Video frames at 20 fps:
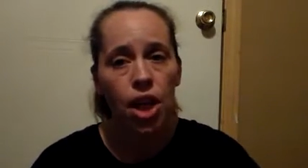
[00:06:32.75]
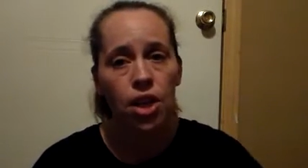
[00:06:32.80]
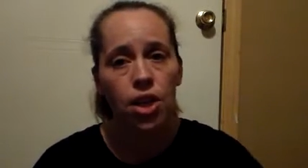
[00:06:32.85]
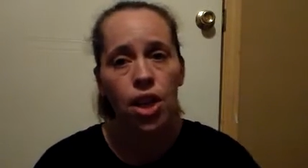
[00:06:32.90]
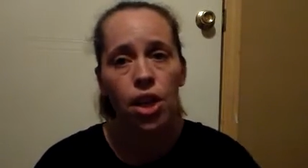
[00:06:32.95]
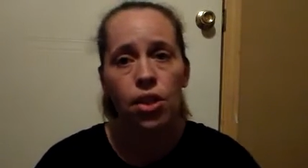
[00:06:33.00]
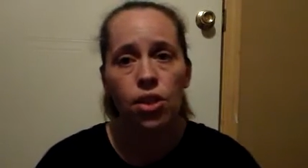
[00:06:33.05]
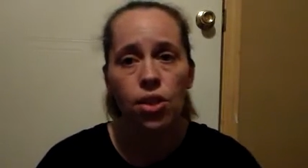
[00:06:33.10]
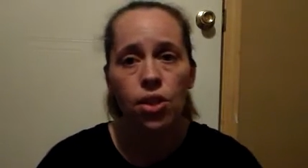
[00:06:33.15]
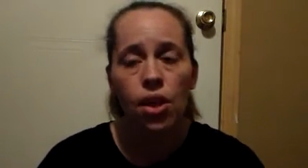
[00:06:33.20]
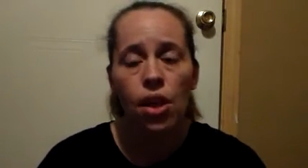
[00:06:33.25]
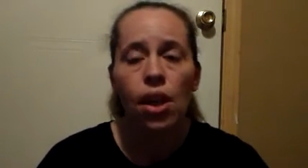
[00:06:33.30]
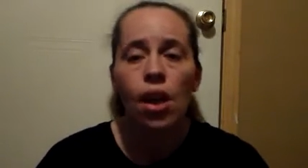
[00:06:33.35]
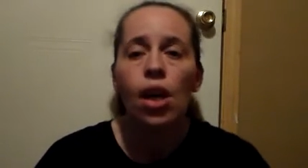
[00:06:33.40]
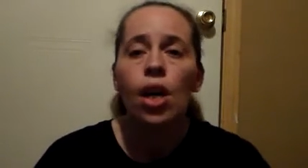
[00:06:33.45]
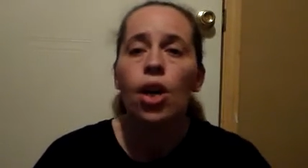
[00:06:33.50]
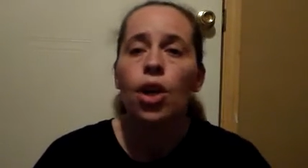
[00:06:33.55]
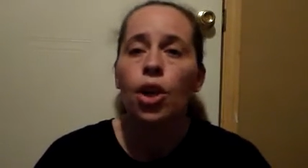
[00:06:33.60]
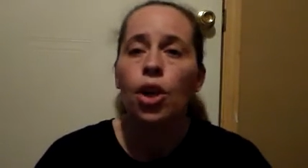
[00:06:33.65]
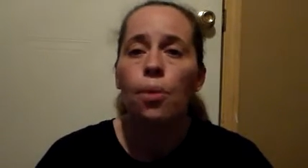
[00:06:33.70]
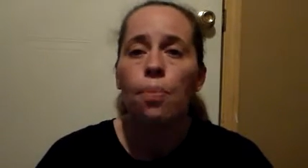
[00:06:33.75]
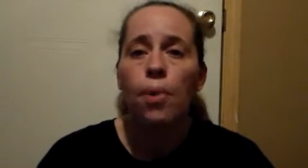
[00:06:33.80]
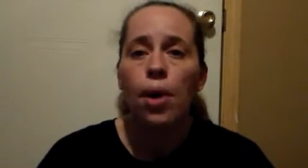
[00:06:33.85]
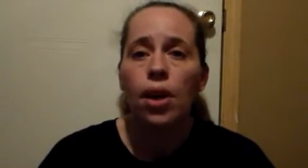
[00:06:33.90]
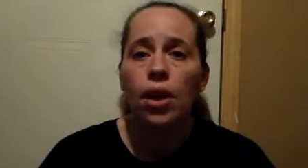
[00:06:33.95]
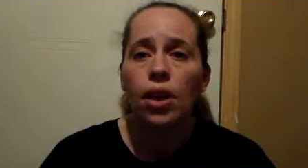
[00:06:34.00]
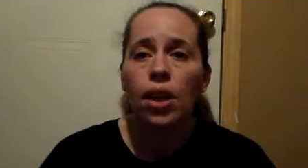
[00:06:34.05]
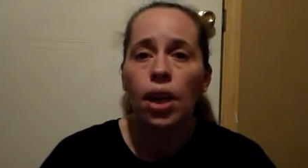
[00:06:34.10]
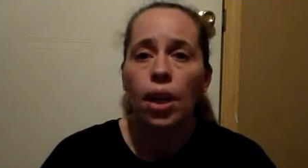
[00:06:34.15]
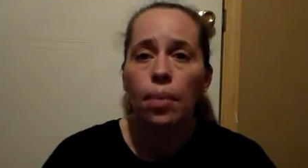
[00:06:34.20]
at
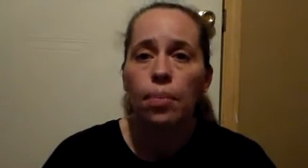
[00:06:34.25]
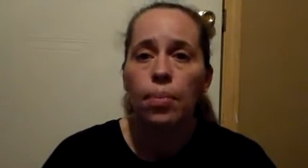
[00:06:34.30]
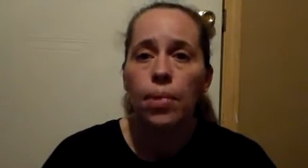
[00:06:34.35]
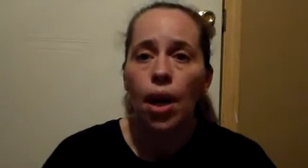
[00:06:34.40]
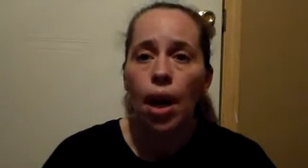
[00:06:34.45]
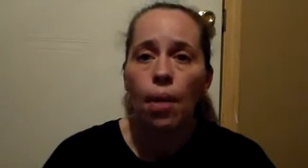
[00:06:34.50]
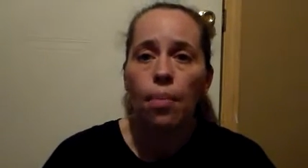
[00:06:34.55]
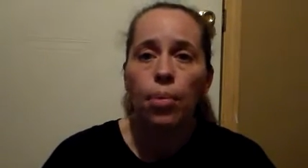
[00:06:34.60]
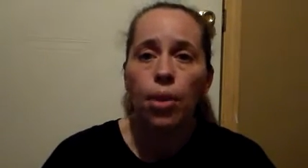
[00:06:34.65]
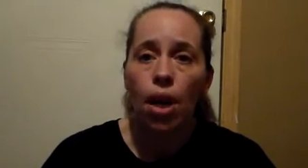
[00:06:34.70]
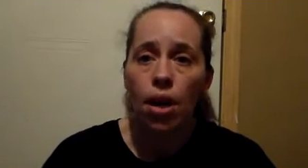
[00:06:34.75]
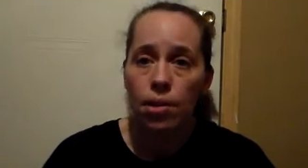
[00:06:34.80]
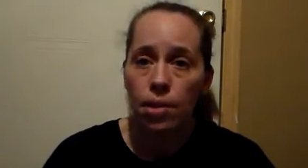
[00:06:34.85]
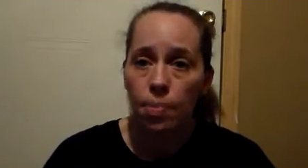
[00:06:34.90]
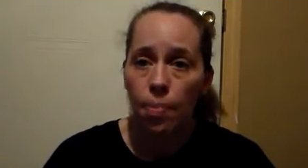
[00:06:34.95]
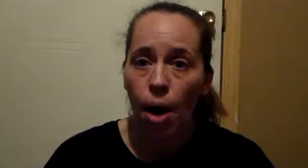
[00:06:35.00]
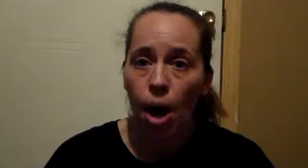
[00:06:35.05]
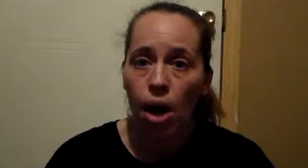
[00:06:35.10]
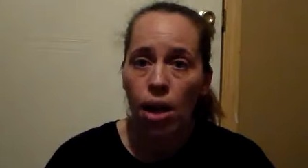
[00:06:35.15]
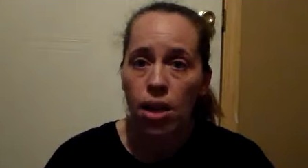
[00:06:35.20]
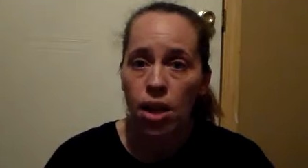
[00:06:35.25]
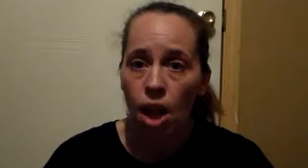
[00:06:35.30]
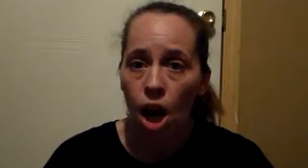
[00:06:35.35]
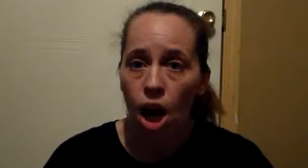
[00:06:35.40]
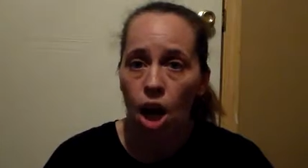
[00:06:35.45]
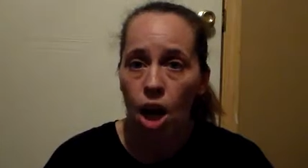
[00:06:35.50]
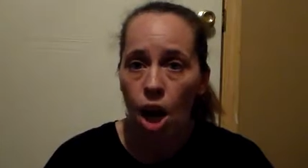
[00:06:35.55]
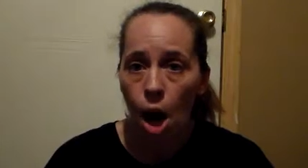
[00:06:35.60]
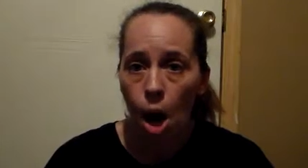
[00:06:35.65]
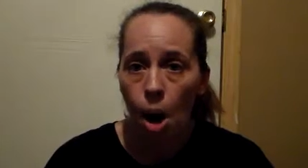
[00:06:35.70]

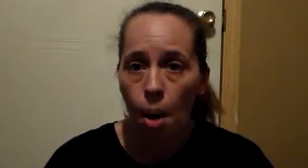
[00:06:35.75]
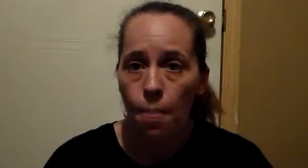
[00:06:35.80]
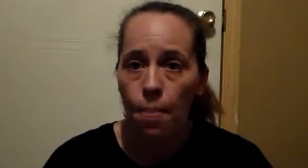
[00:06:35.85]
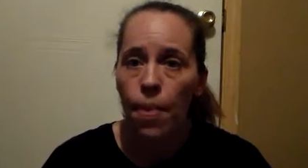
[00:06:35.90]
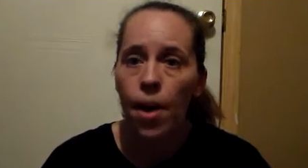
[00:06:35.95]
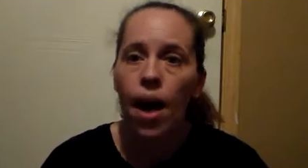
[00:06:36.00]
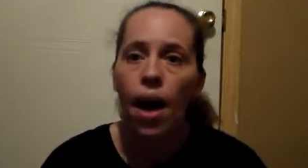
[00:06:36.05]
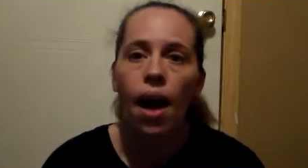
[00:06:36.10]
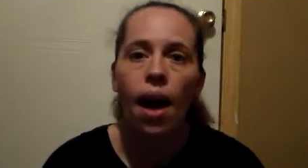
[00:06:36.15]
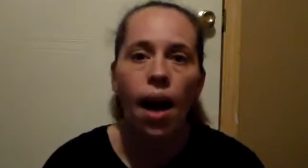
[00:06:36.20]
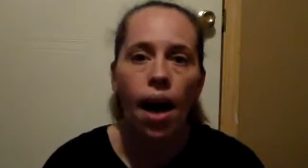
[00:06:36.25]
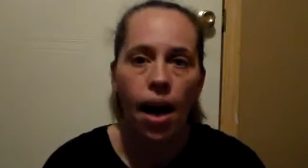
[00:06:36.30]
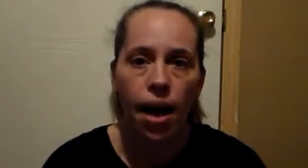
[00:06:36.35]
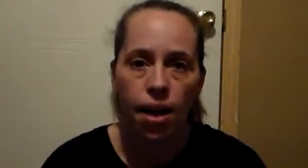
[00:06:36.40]
jjscouponclub.blogspot.com